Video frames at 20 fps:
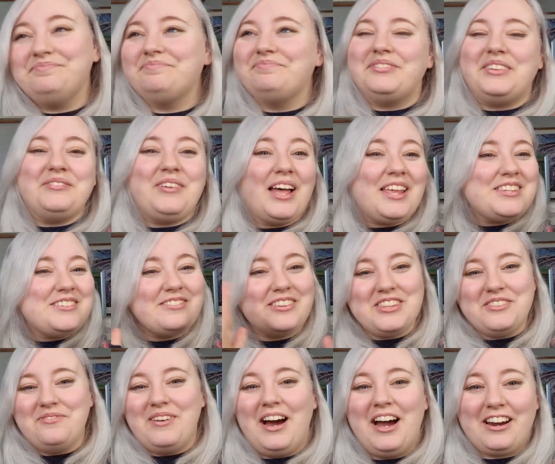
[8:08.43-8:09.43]
The Master and
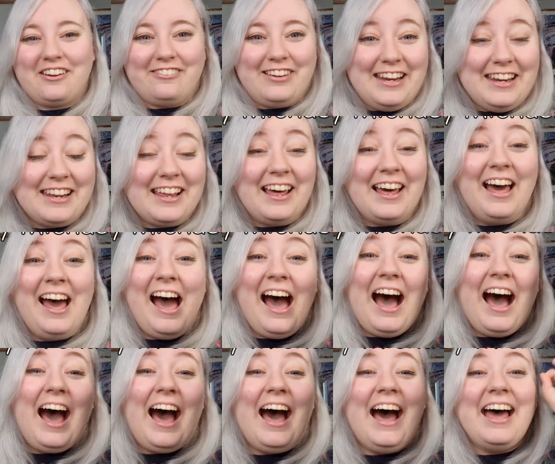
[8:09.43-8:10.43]
the Margarita.
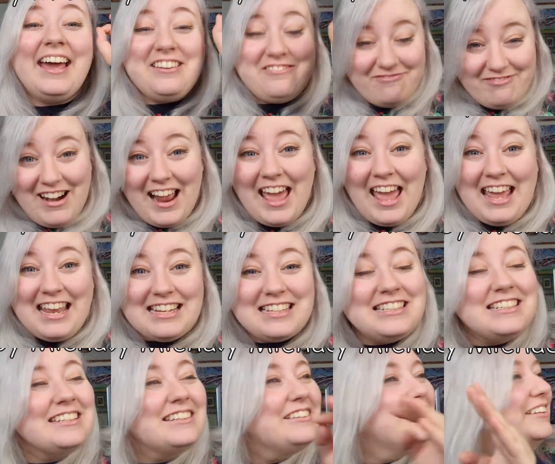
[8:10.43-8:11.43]
I read,
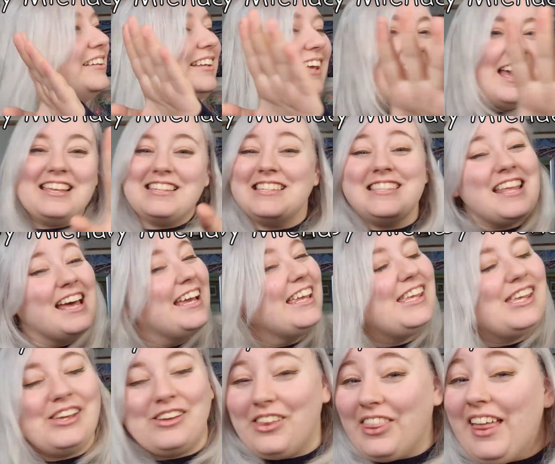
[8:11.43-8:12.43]
yes,
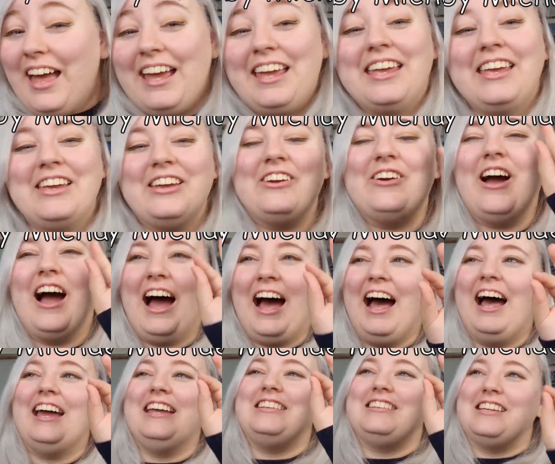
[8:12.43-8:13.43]
thank you, thank you.
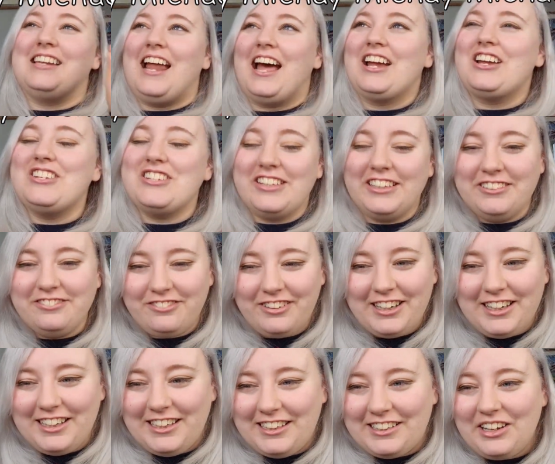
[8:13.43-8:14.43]
I did actually
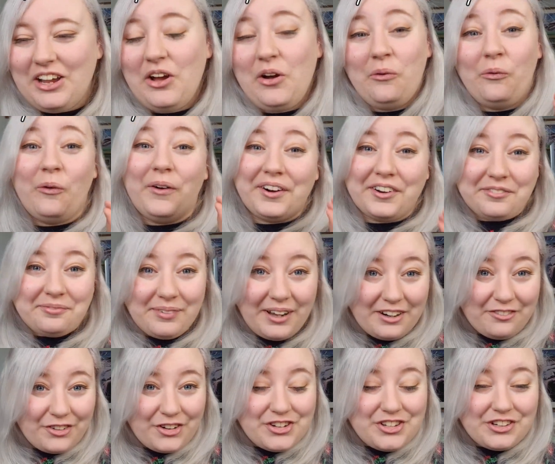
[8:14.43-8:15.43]
read one of my
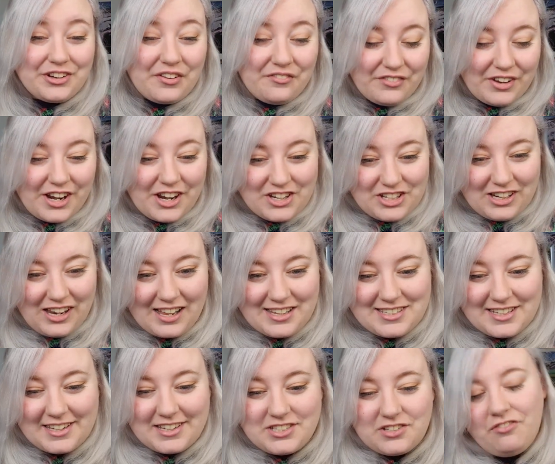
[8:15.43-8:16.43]
Russian vintage
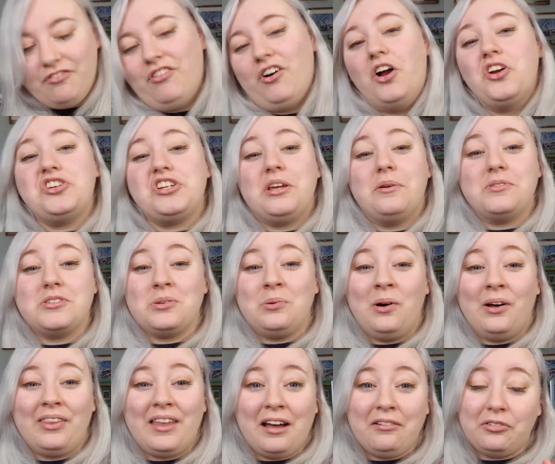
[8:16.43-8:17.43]
classics. Unfortunately, it was the
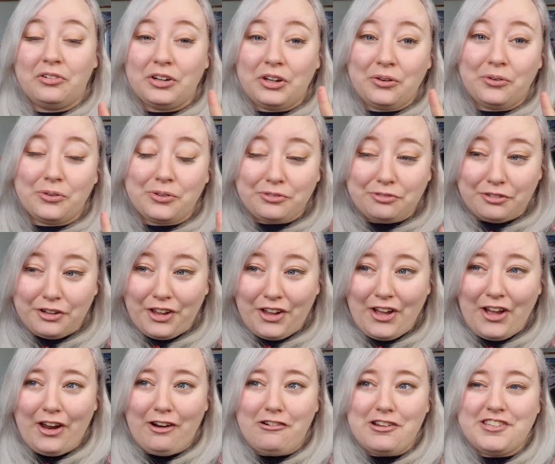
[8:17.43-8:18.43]
one that I've only won for a
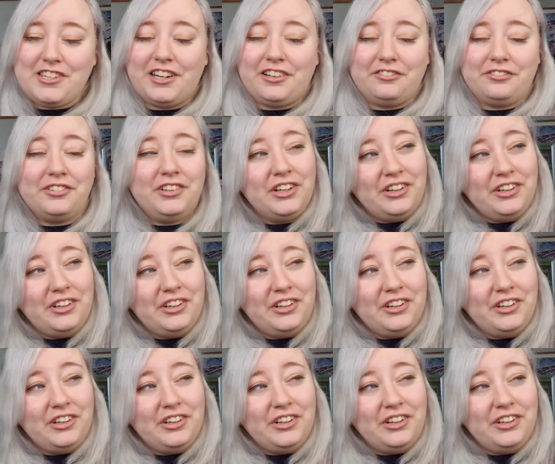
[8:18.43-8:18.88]
year instead of